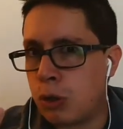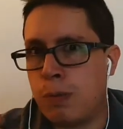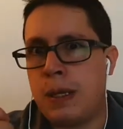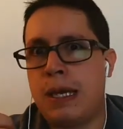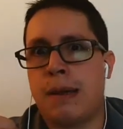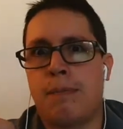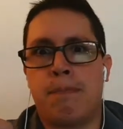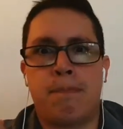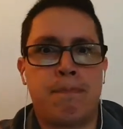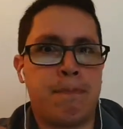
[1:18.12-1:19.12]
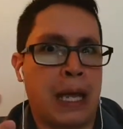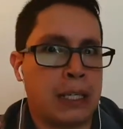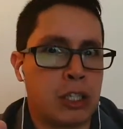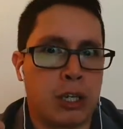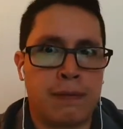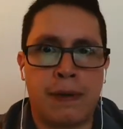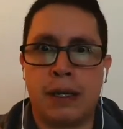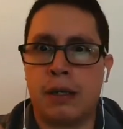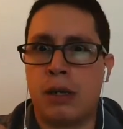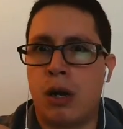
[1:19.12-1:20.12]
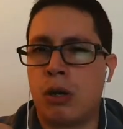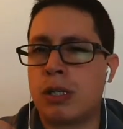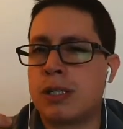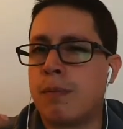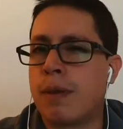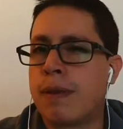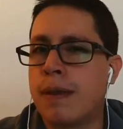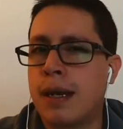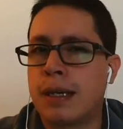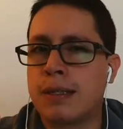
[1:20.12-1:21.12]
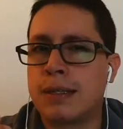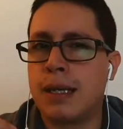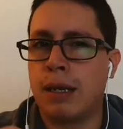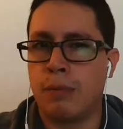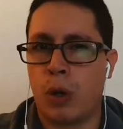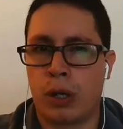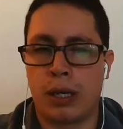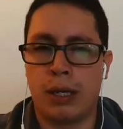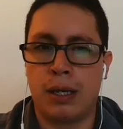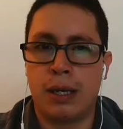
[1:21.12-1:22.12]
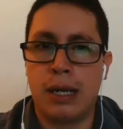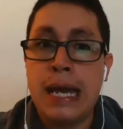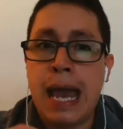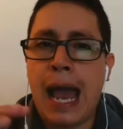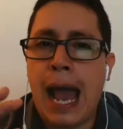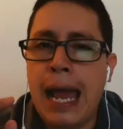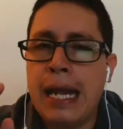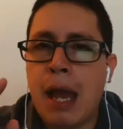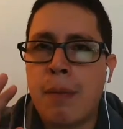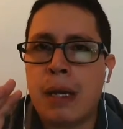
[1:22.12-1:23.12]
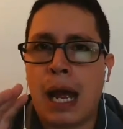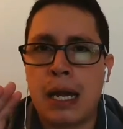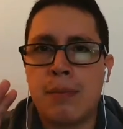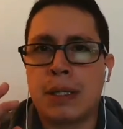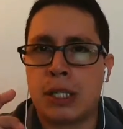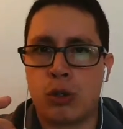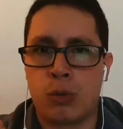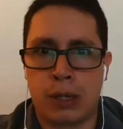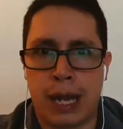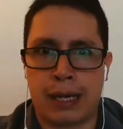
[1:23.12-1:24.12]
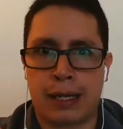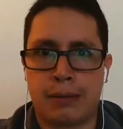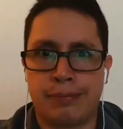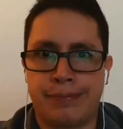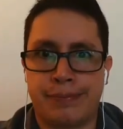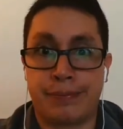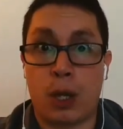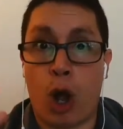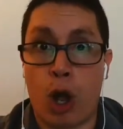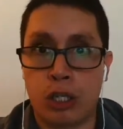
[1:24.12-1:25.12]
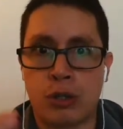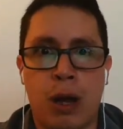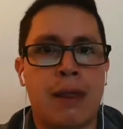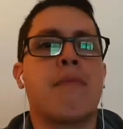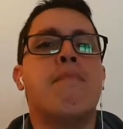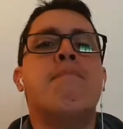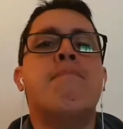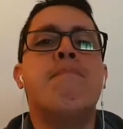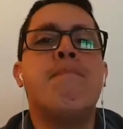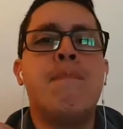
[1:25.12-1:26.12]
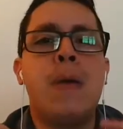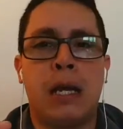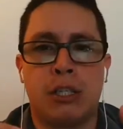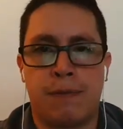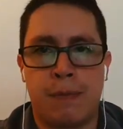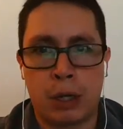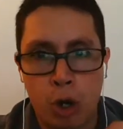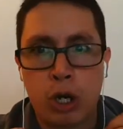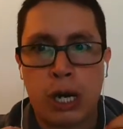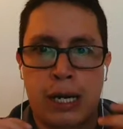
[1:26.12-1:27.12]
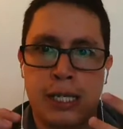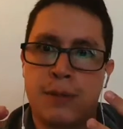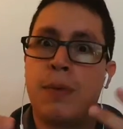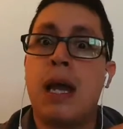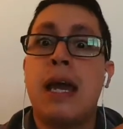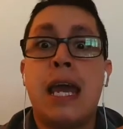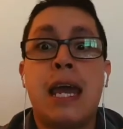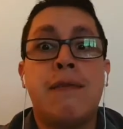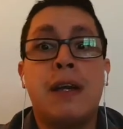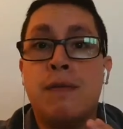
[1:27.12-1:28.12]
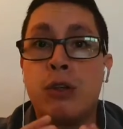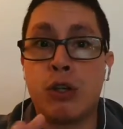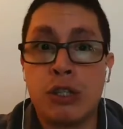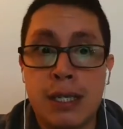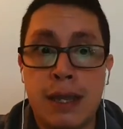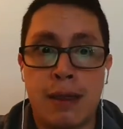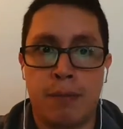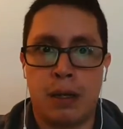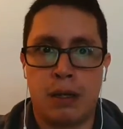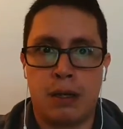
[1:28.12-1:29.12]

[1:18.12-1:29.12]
be it pink dolphin or a sympathetic ceiling monkey, any animal that you would like. Also add millions of microorganisms, even if you don't see them.